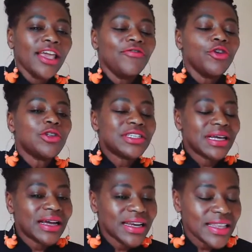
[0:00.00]
If you
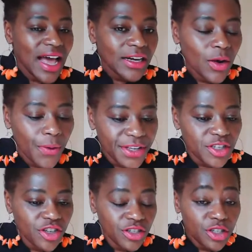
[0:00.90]
turn that
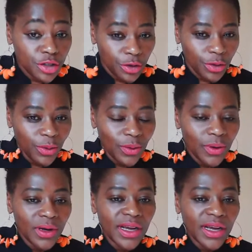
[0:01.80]
question to,